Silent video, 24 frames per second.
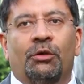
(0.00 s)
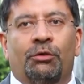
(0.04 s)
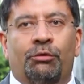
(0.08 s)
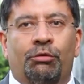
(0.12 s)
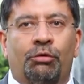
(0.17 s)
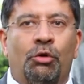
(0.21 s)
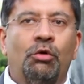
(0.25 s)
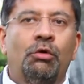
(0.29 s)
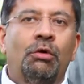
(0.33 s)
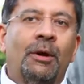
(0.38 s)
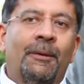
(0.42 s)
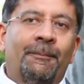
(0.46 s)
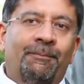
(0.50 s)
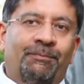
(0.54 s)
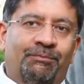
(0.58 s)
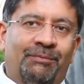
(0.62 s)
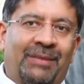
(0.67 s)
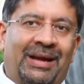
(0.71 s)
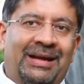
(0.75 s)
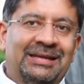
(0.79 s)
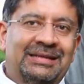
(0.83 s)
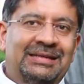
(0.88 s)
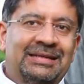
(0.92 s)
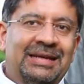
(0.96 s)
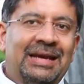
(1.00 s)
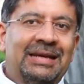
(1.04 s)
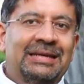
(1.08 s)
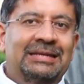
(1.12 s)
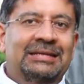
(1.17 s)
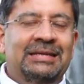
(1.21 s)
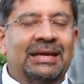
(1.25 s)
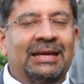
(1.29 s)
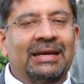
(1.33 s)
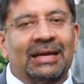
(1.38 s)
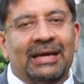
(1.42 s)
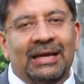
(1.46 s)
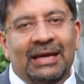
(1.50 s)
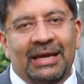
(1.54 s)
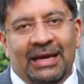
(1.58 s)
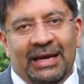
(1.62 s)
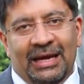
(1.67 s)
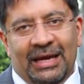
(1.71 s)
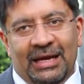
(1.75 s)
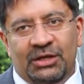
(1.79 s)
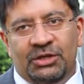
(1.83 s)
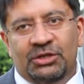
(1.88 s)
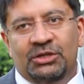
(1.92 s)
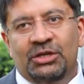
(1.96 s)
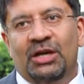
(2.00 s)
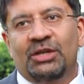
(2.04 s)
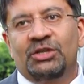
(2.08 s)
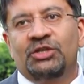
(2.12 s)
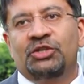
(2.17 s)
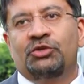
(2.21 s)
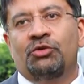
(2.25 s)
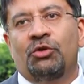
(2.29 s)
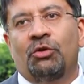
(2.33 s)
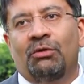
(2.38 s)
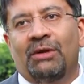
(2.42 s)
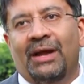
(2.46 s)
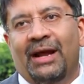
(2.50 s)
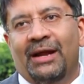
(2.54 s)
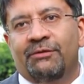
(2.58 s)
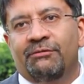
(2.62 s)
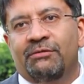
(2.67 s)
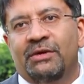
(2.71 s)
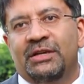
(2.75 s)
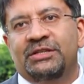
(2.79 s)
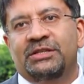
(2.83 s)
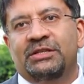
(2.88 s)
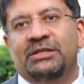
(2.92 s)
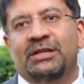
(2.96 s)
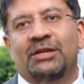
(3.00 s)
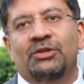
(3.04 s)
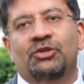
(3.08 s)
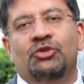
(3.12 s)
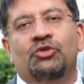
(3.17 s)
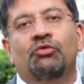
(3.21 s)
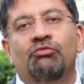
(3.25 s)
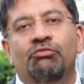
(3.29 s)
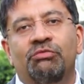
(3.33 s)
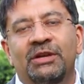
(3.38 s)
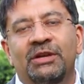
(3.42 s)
through mandating industrial and residential